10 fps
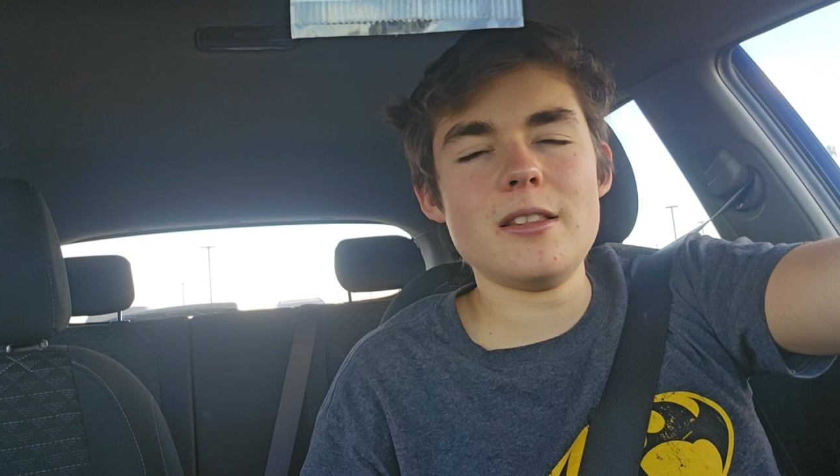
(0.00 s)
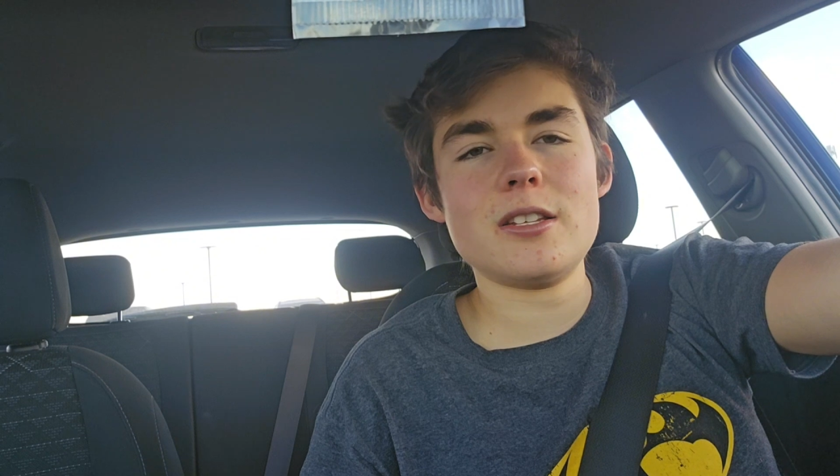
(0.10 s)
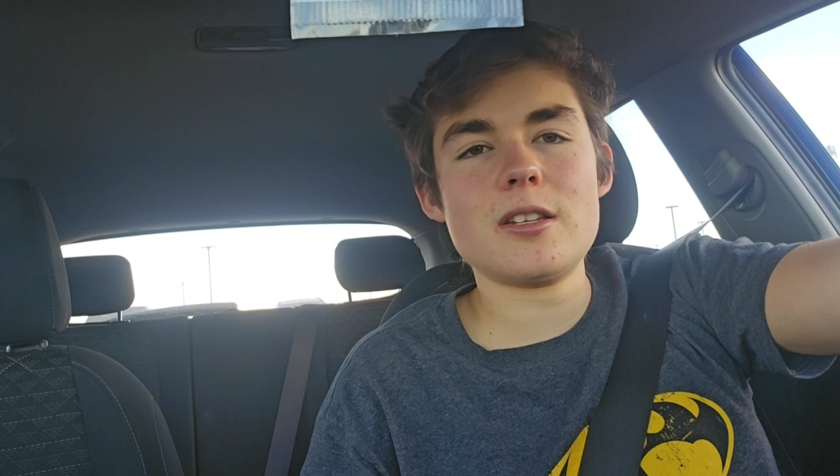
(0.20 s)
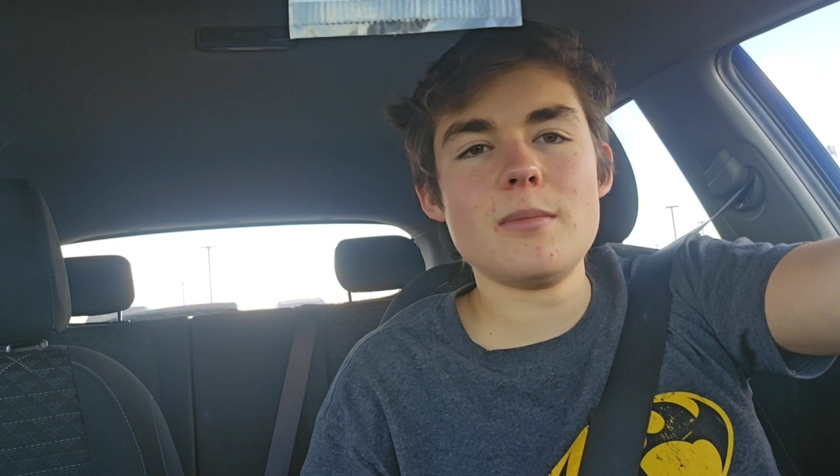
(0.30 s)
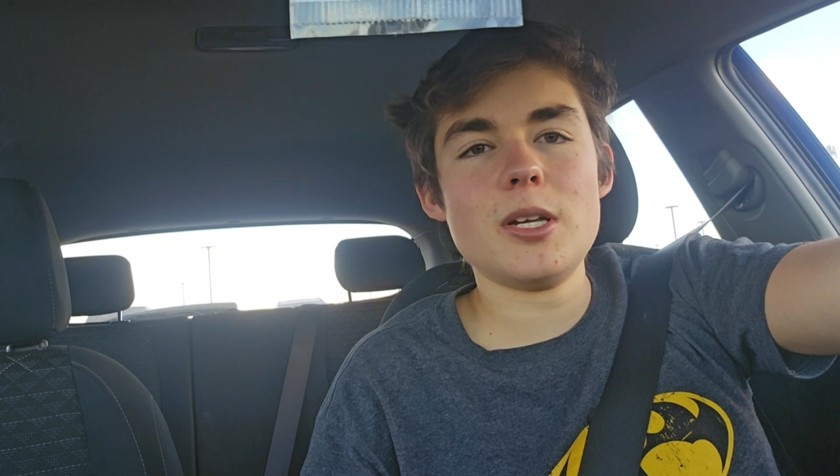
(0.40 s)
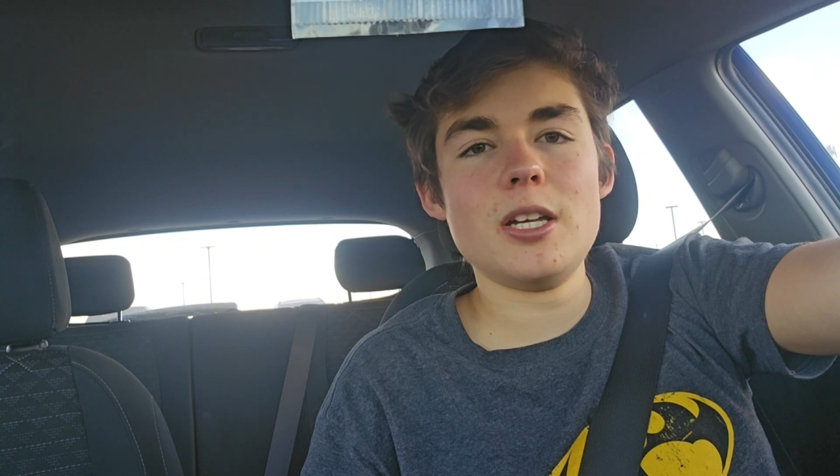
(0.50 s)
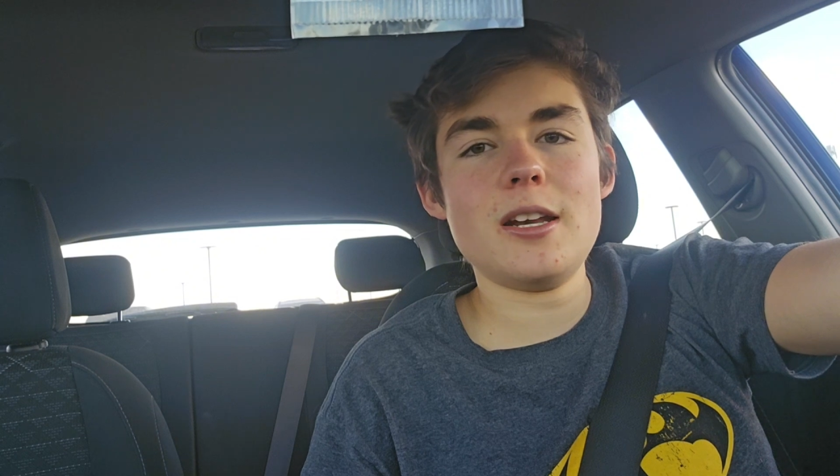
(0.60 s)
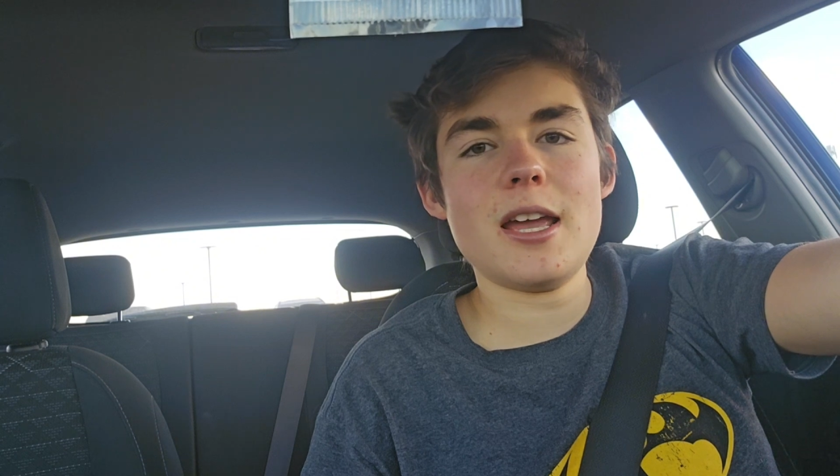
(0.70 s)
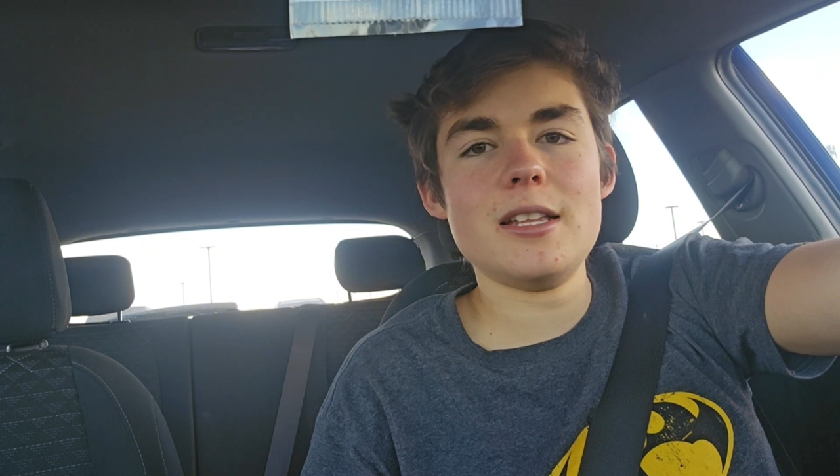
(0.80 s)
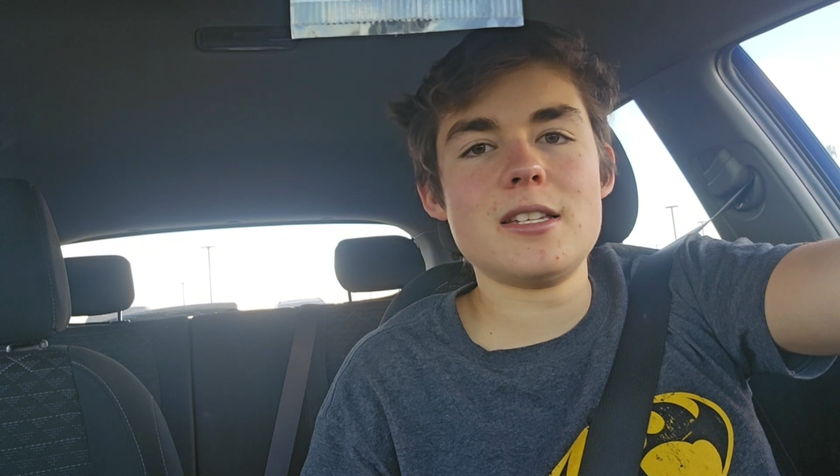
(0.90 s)
There's some good
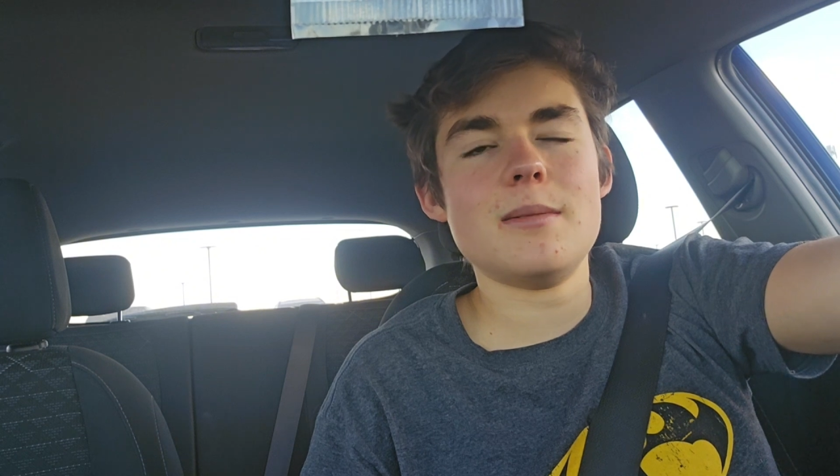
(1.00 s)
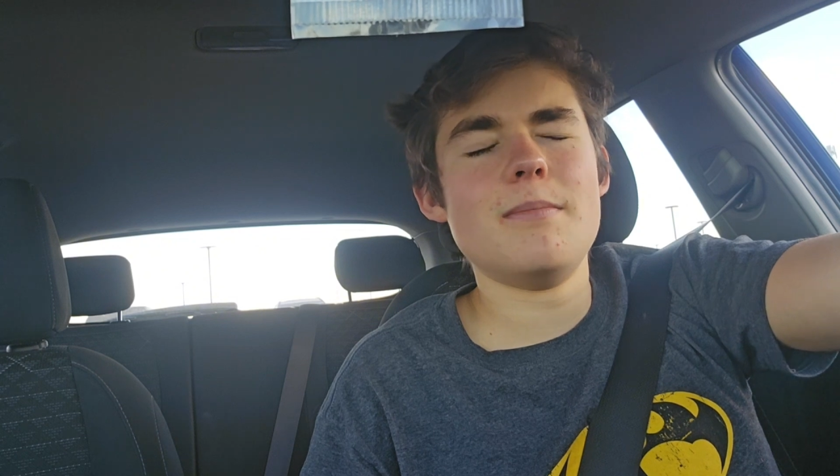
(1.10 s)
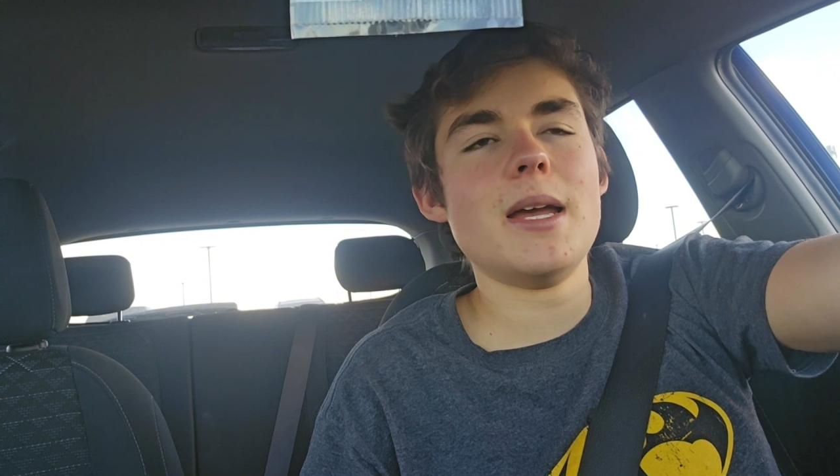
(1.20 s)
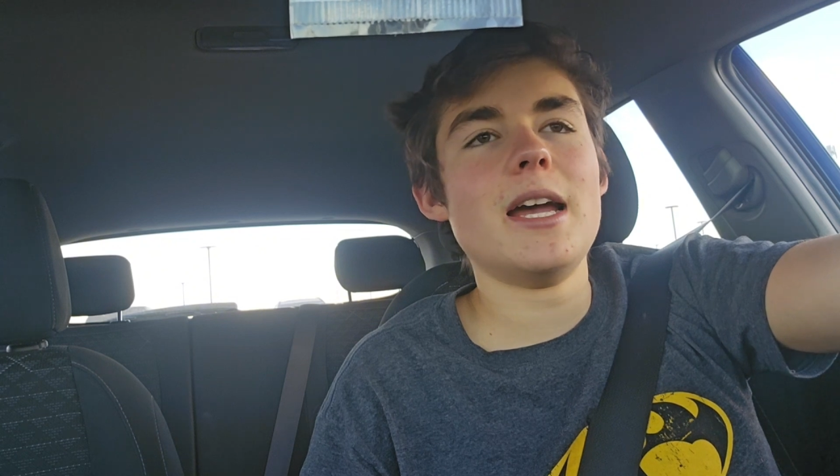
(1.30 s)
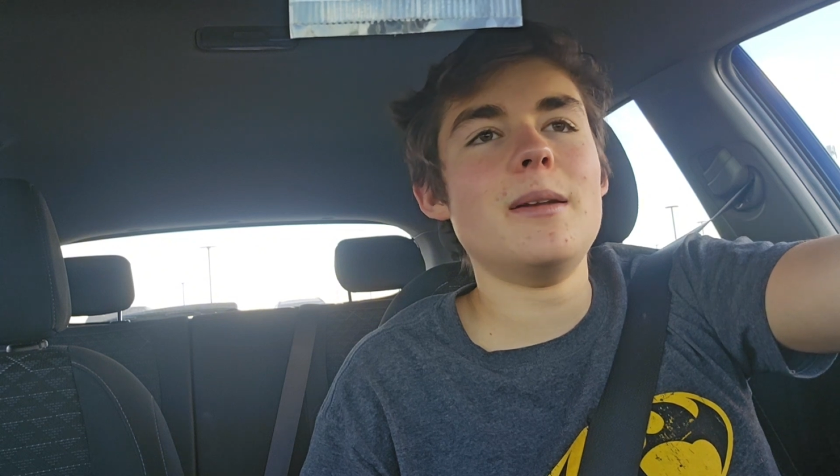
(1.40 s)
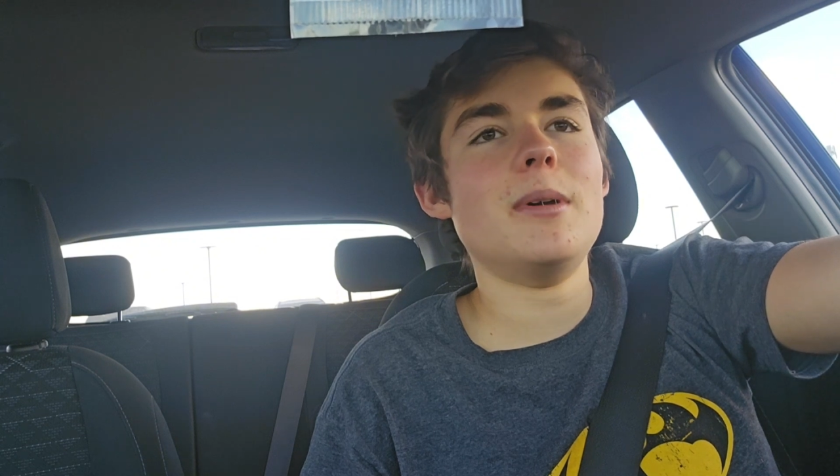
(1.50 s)
and some bad,